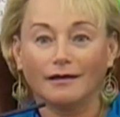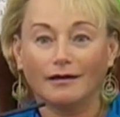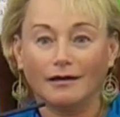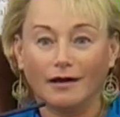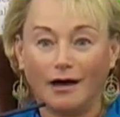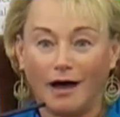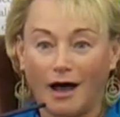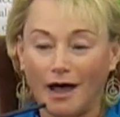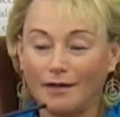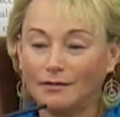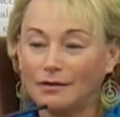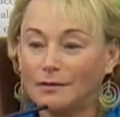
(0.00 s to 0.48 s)

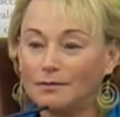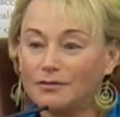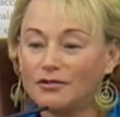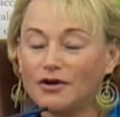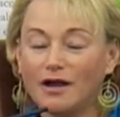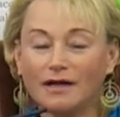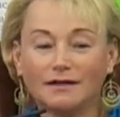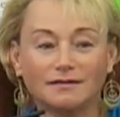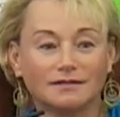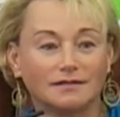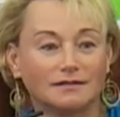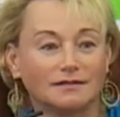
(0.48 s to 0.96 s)
on the
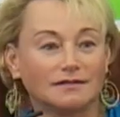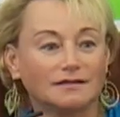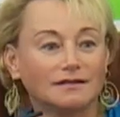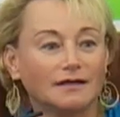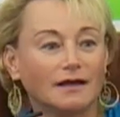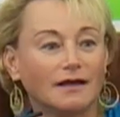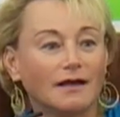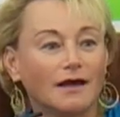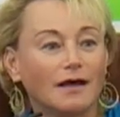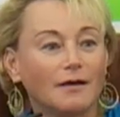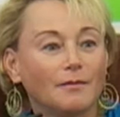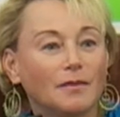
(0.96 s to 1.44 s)
prices.
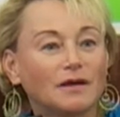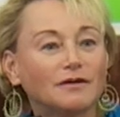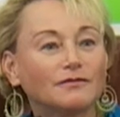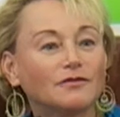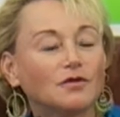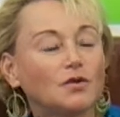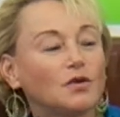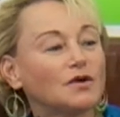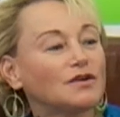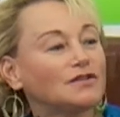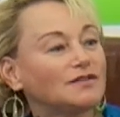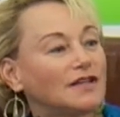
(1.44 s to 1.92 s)
But of
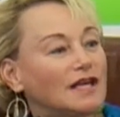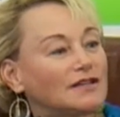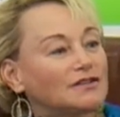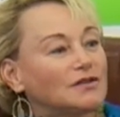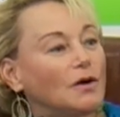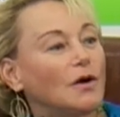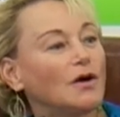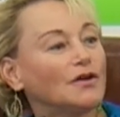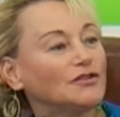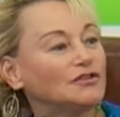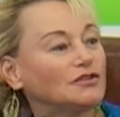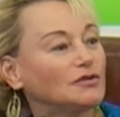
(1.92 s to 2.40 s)
course, that's
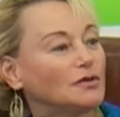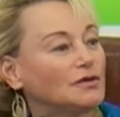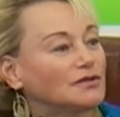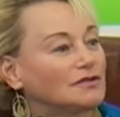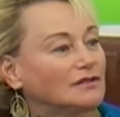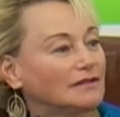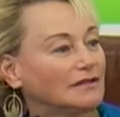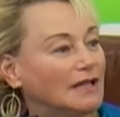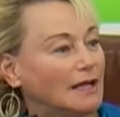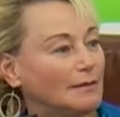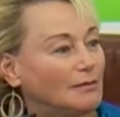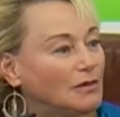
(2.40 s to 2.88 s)
also a
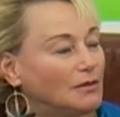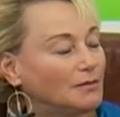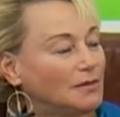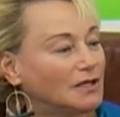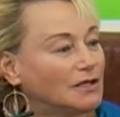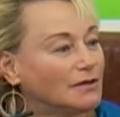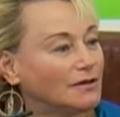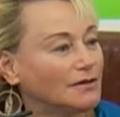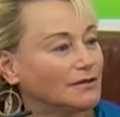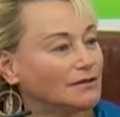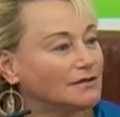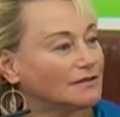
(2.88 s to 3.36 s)
dilemma
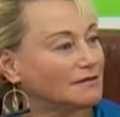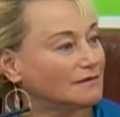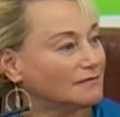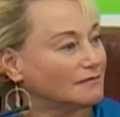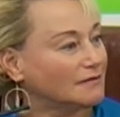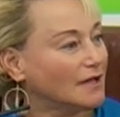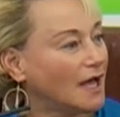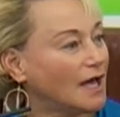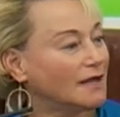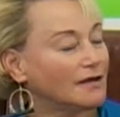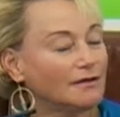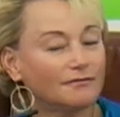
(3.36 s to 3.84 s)
because
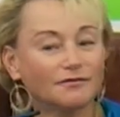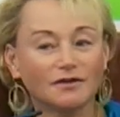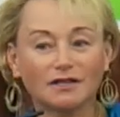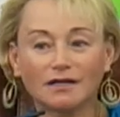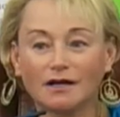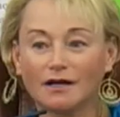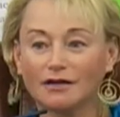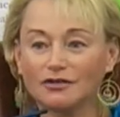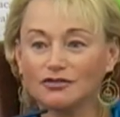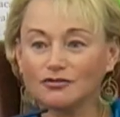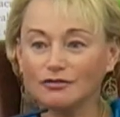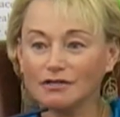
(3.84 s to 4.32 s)
not every
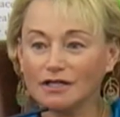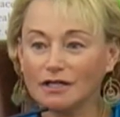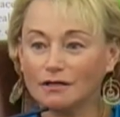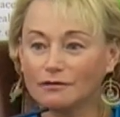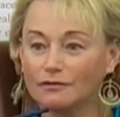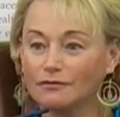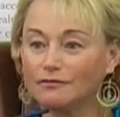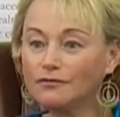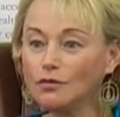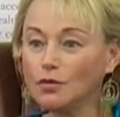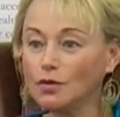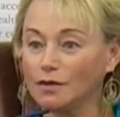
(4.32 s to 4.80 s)
country can
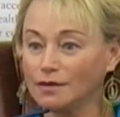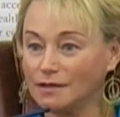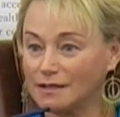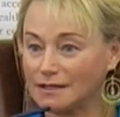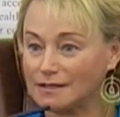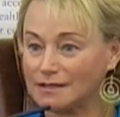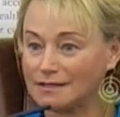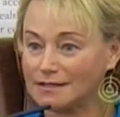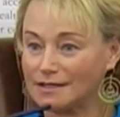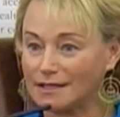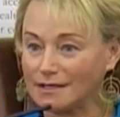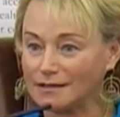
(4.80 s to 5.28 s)
afford
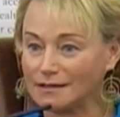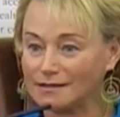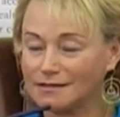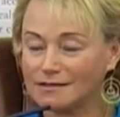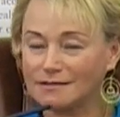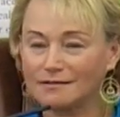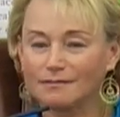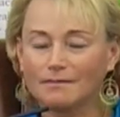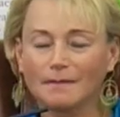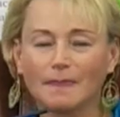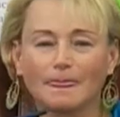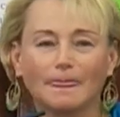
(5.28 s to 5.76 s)
these
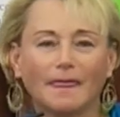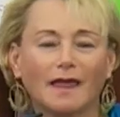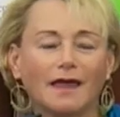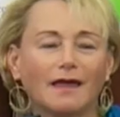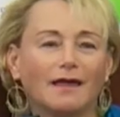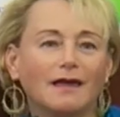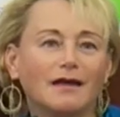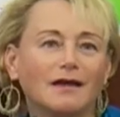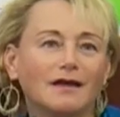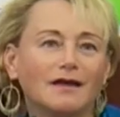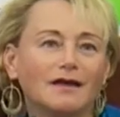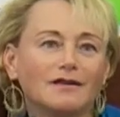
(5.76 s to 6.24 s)
things.
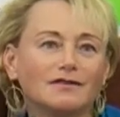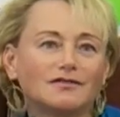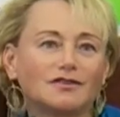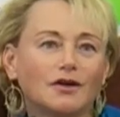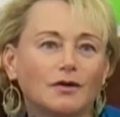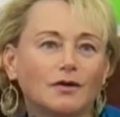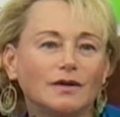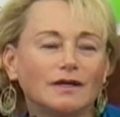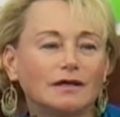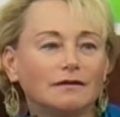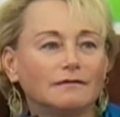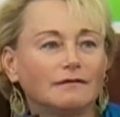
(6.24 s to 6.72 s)

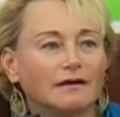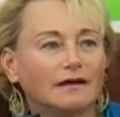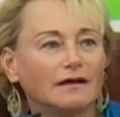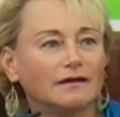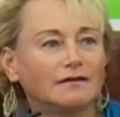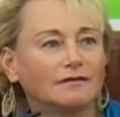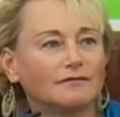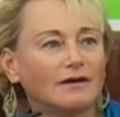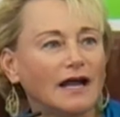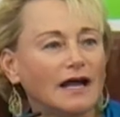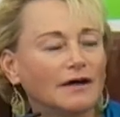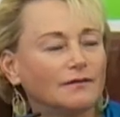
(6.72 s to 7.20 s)
So in
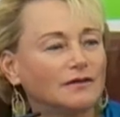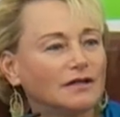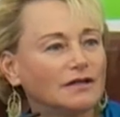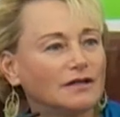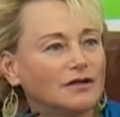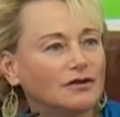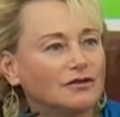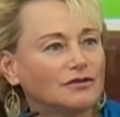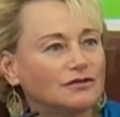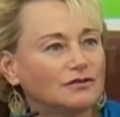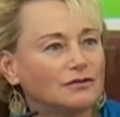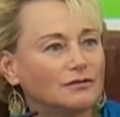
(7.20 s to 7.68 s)
around the
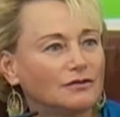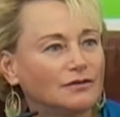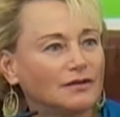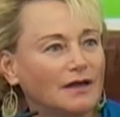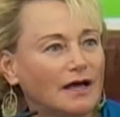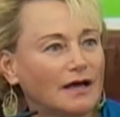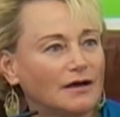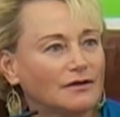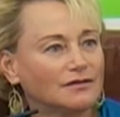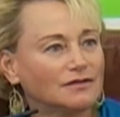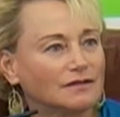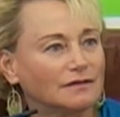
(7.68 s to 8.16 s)
year
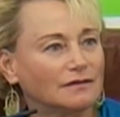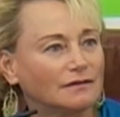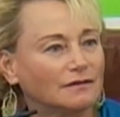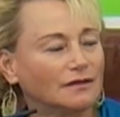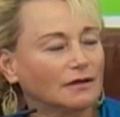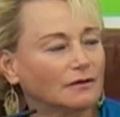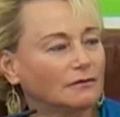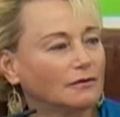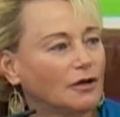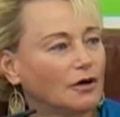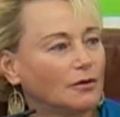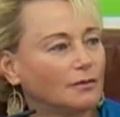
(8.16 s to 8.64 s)
2000, the
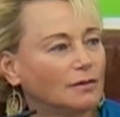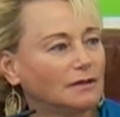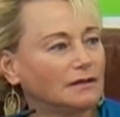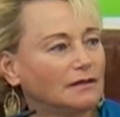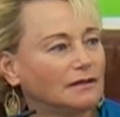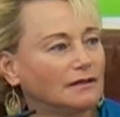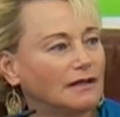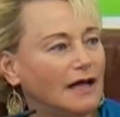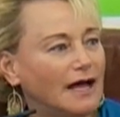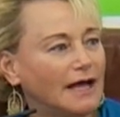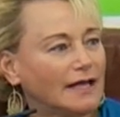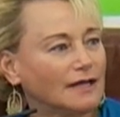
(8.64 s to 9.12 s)
Global
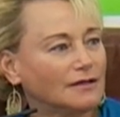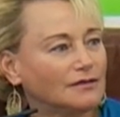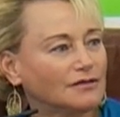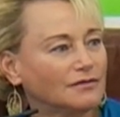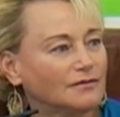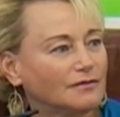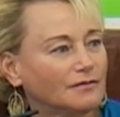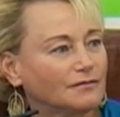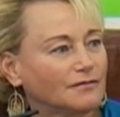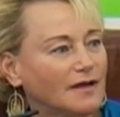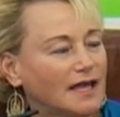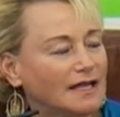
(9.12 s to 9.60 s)
Alliance
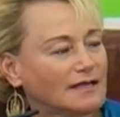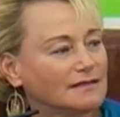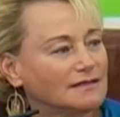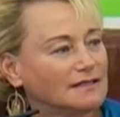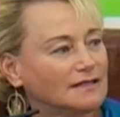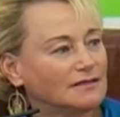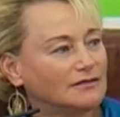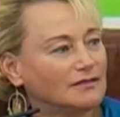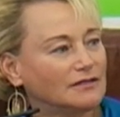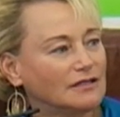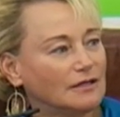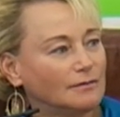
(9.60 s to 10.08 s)
for
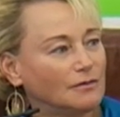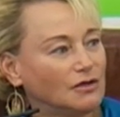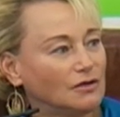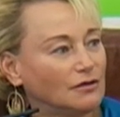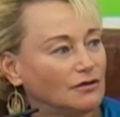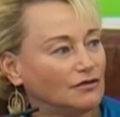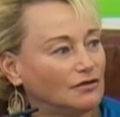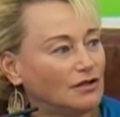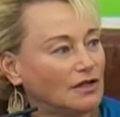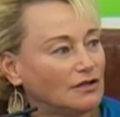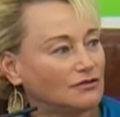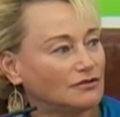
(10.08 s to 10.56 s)
Vaccines and
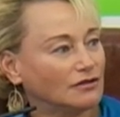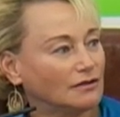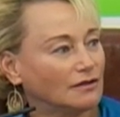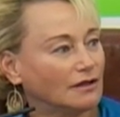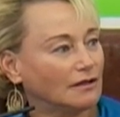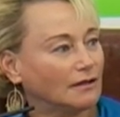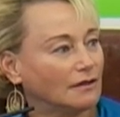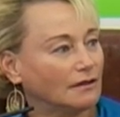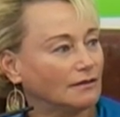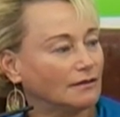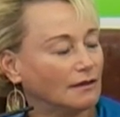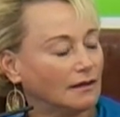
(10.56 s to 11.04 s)
Immunization,
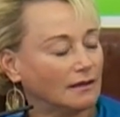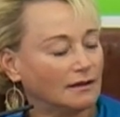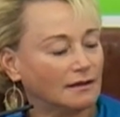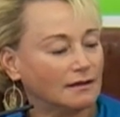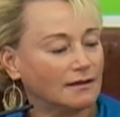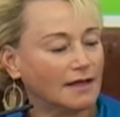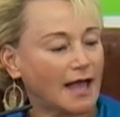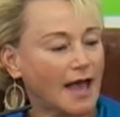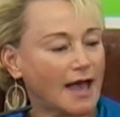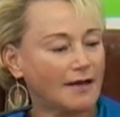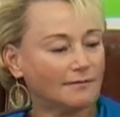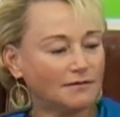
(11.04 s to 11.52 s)
the
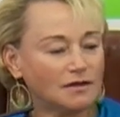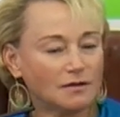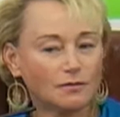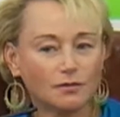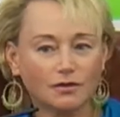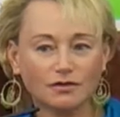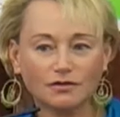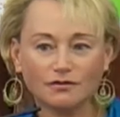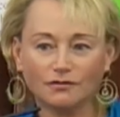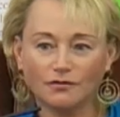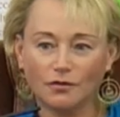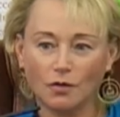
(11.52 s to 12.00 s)
GAVI,
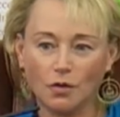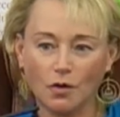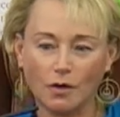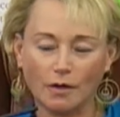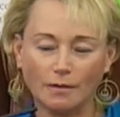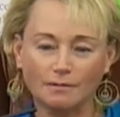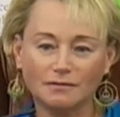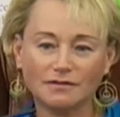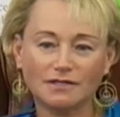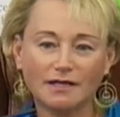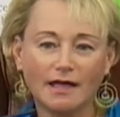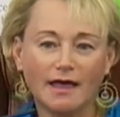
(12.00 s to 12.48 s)
was
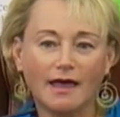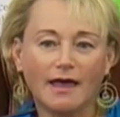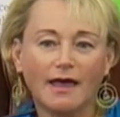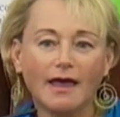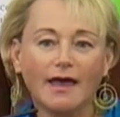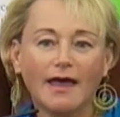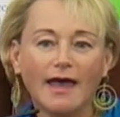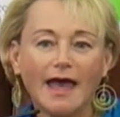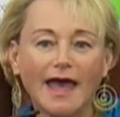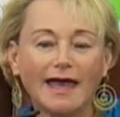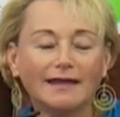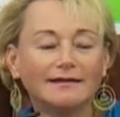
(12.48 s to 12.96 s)
formed.
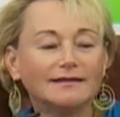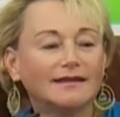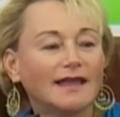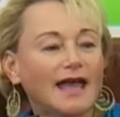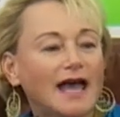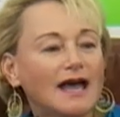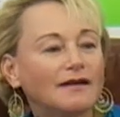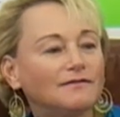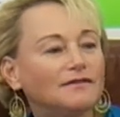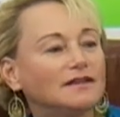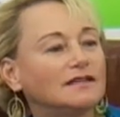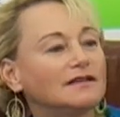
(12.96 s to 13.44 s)
And
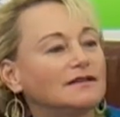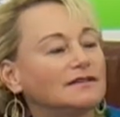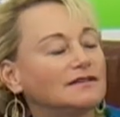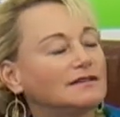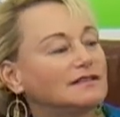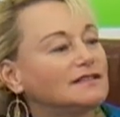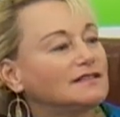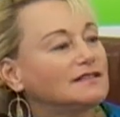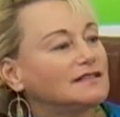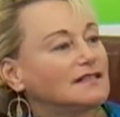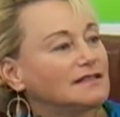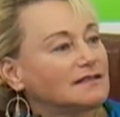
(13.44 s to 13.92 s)
GAVI
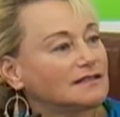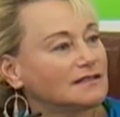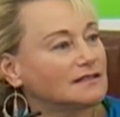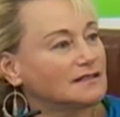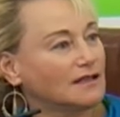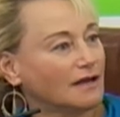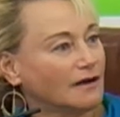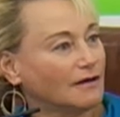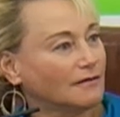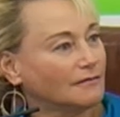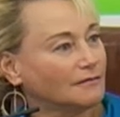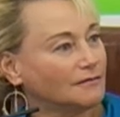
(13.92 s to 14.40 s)
consists
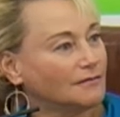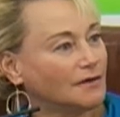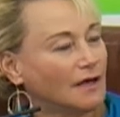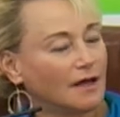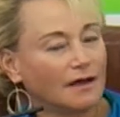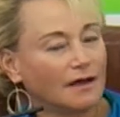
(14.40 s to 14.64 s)
of